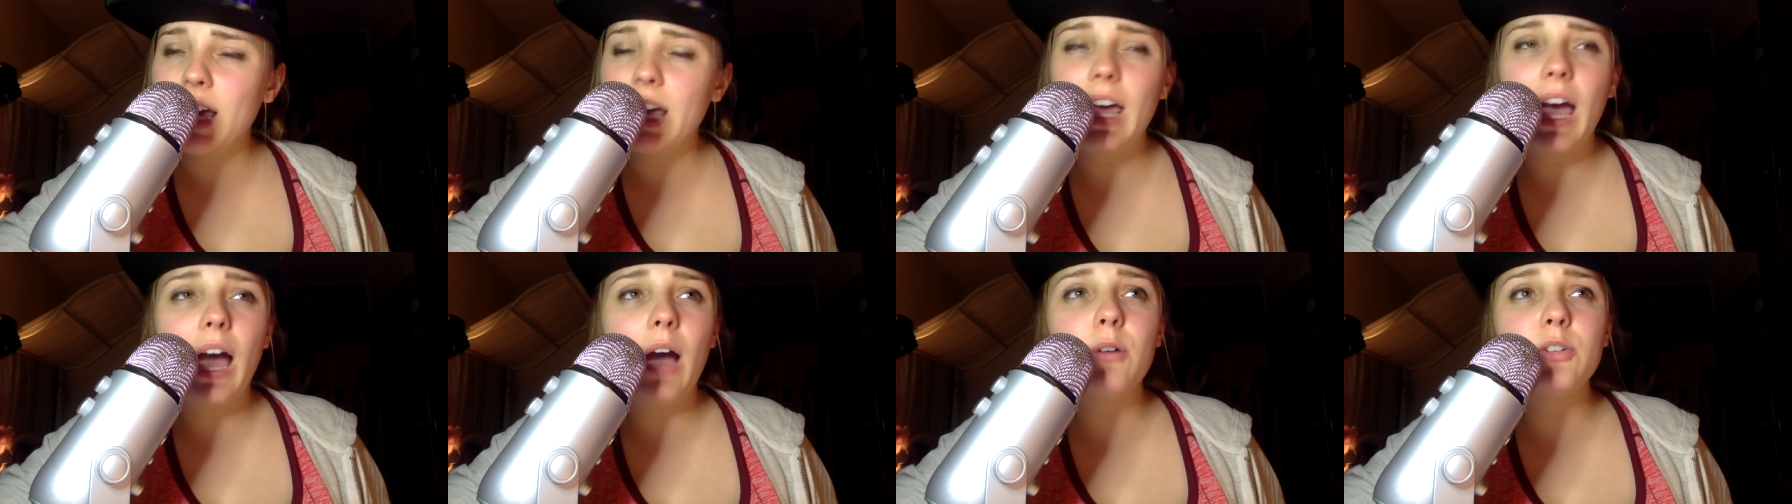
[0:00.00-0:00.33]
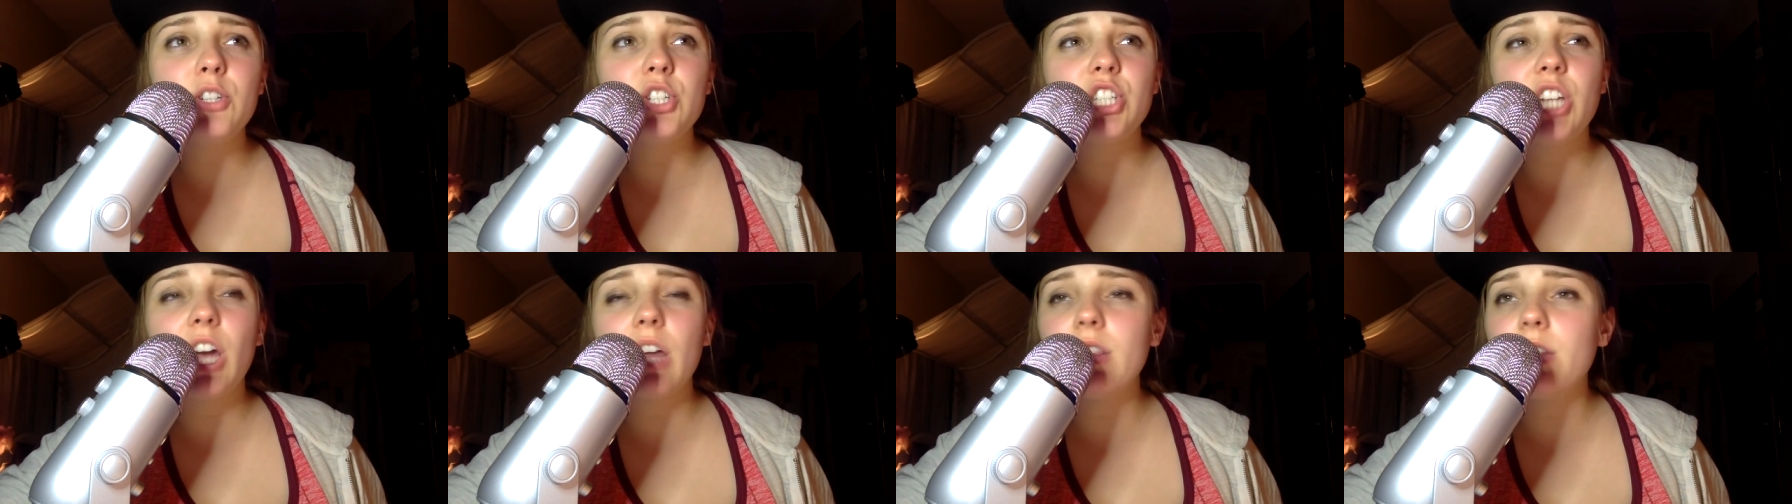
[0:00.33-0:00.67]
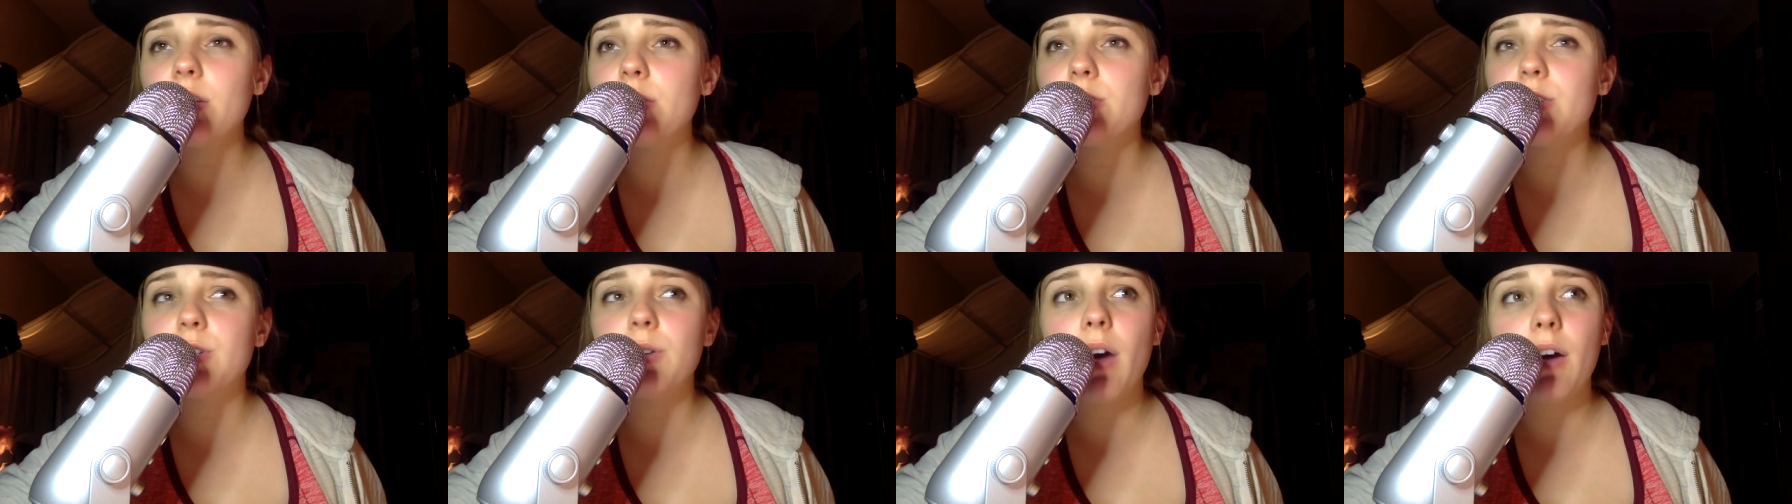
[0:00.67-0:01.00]
How
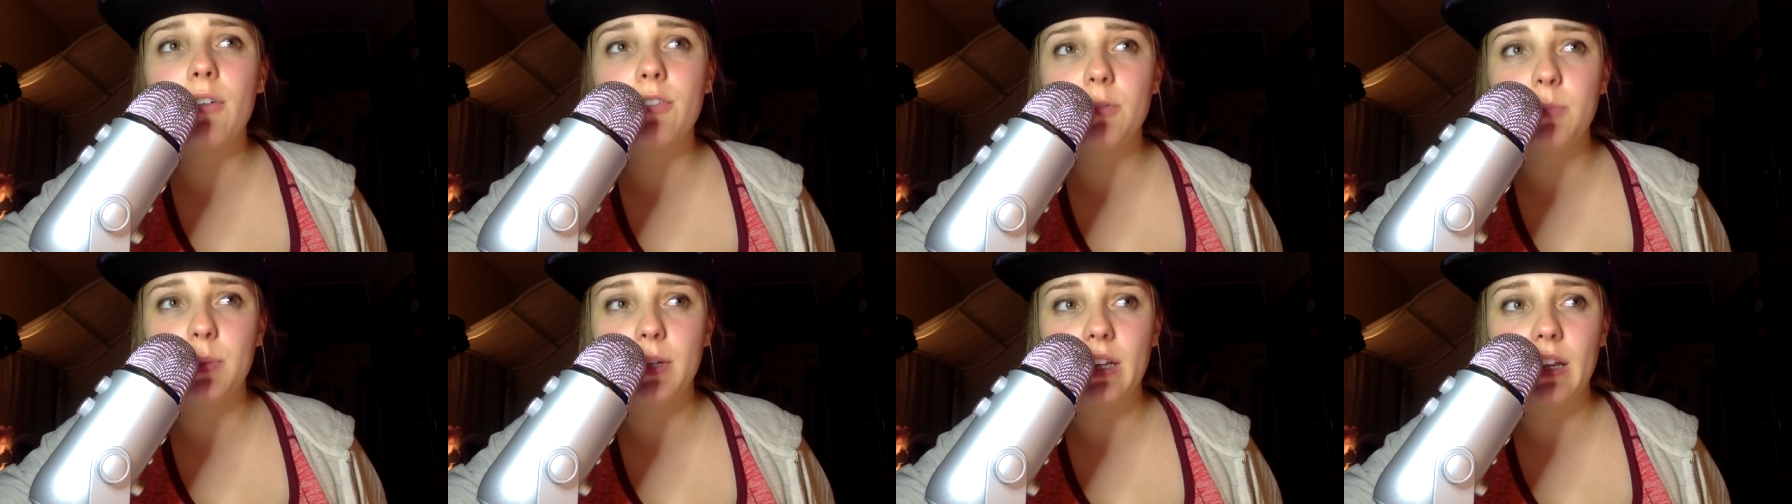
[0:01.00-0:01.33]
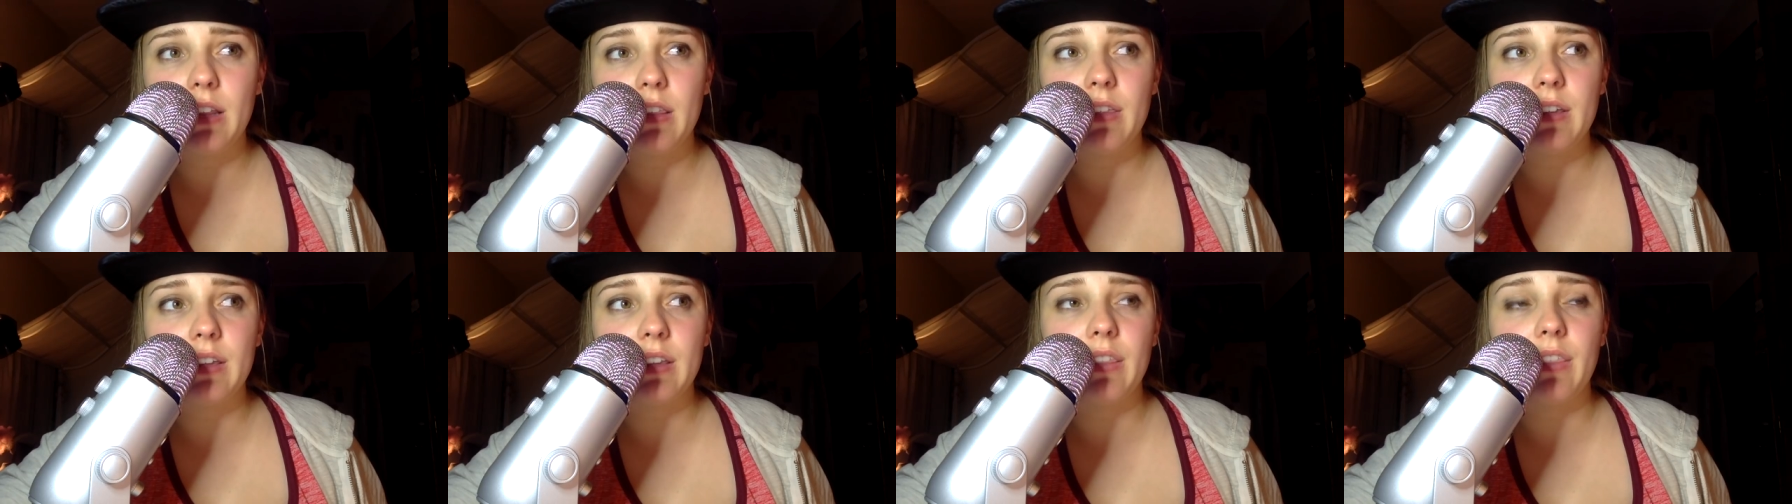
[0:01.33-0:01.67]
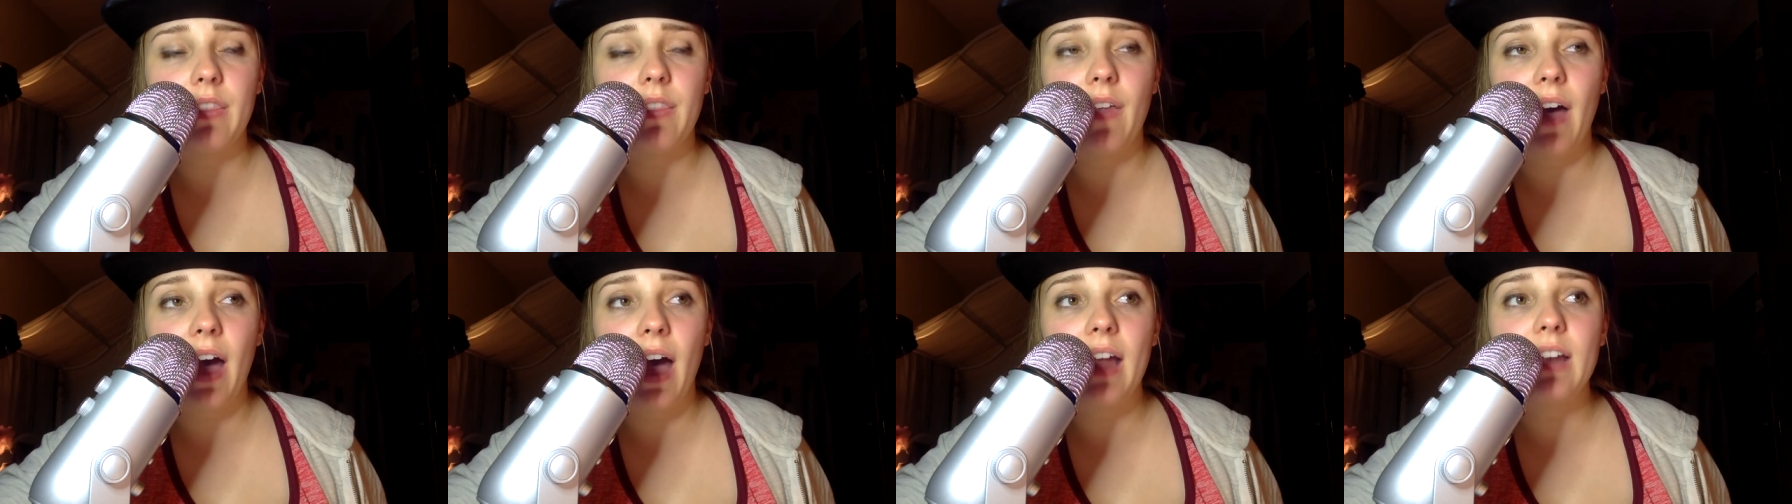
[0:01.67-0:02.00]
shallow do you have to be to think
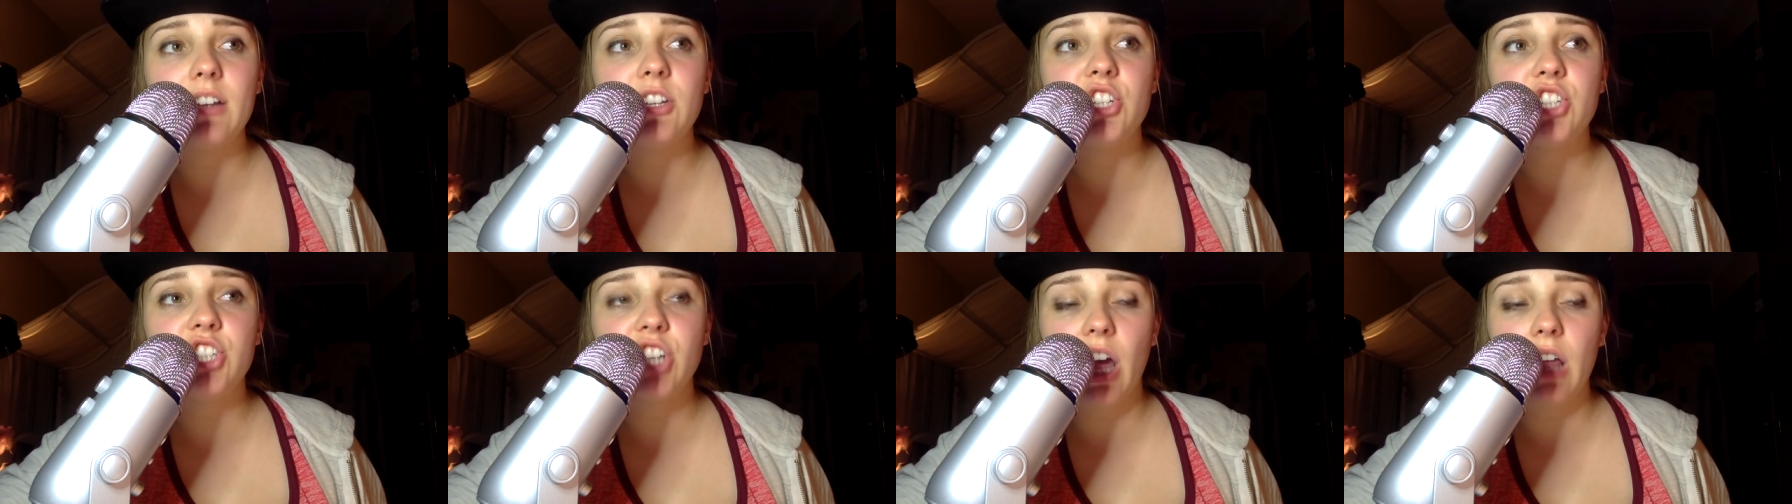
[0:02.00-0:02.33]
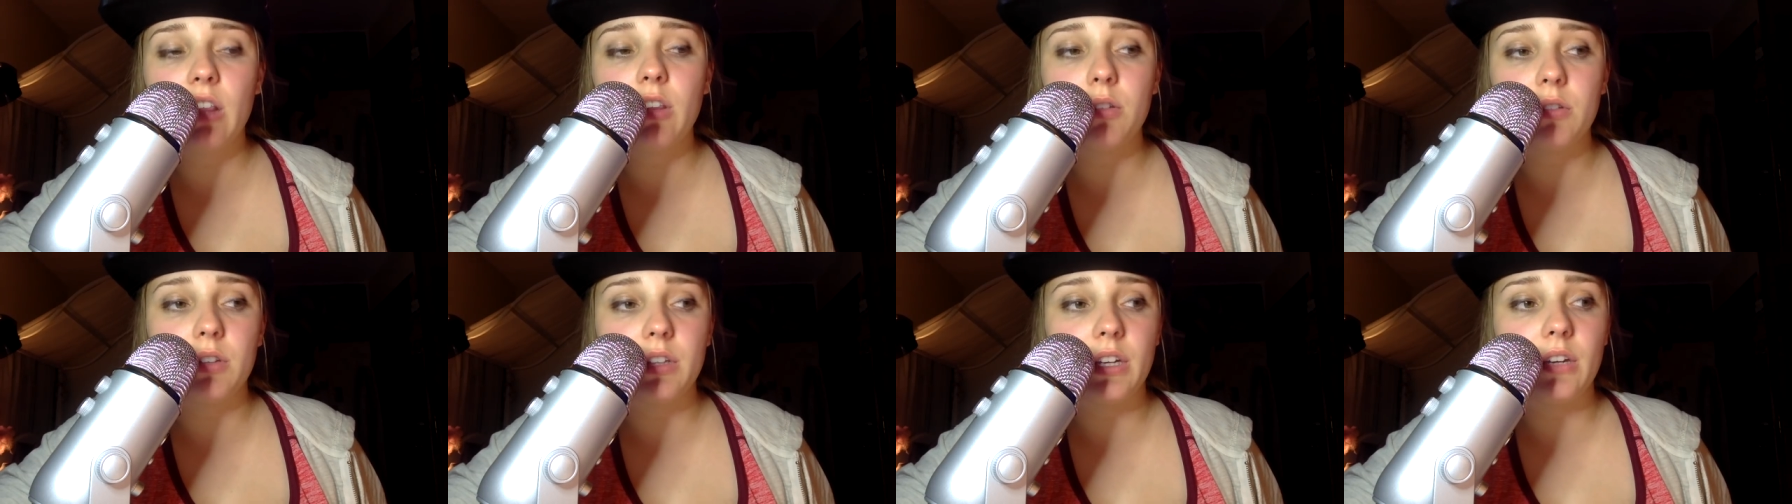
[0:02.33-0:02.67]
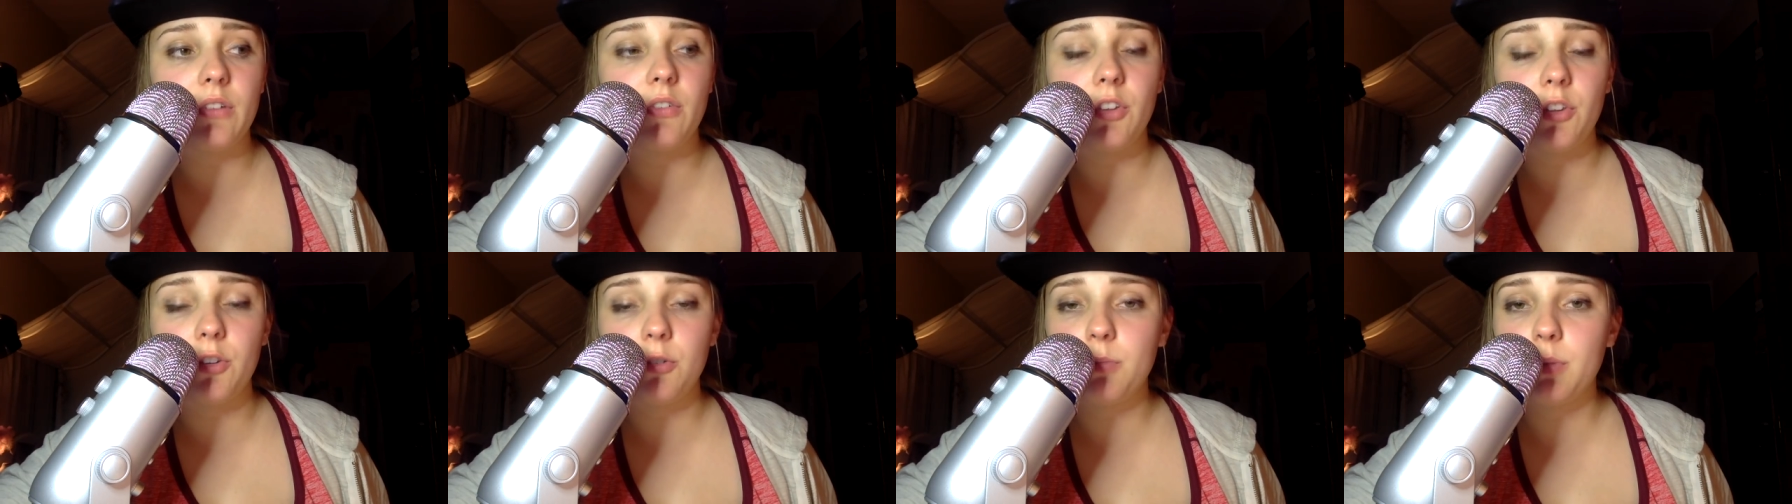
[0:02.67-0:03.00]
that shallowly
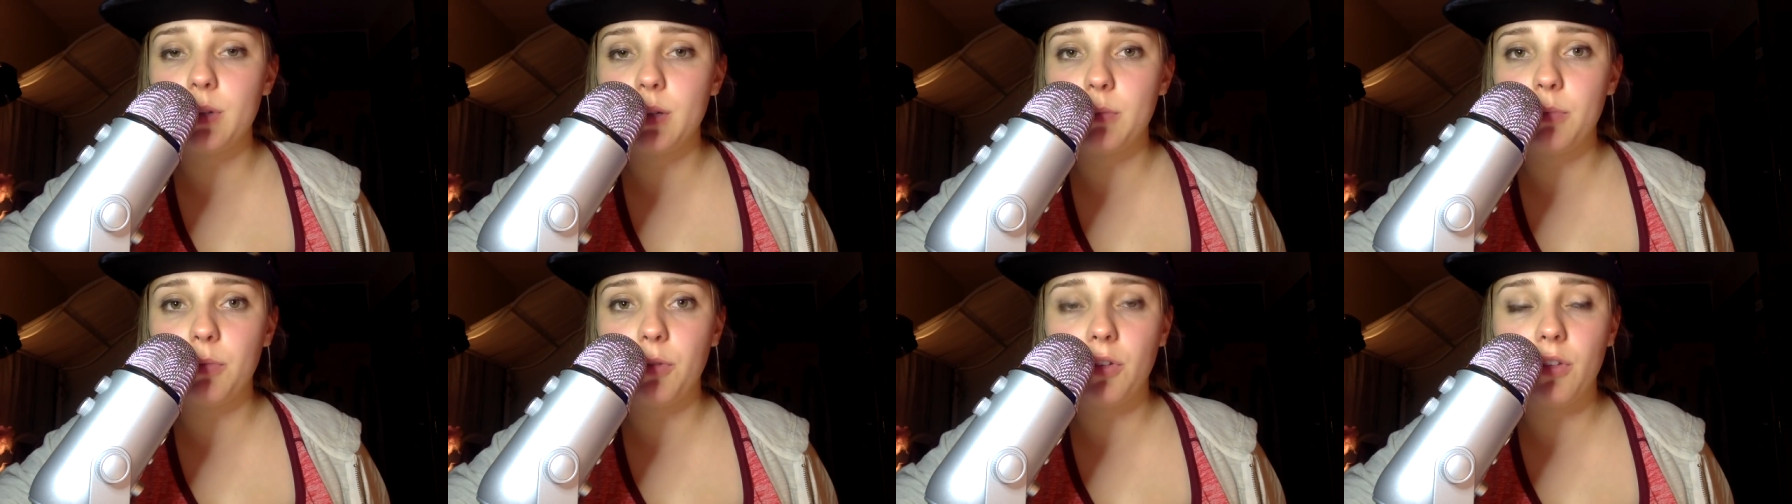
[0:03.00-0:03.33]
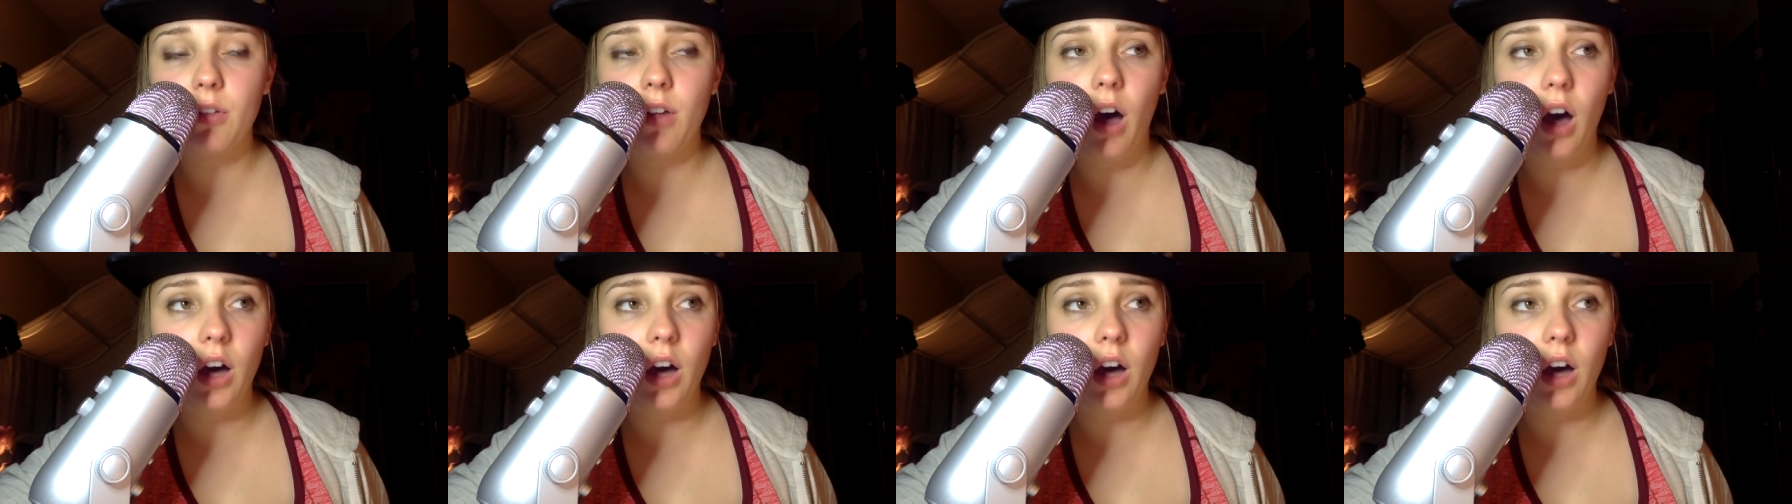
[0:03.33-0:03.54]
of other people?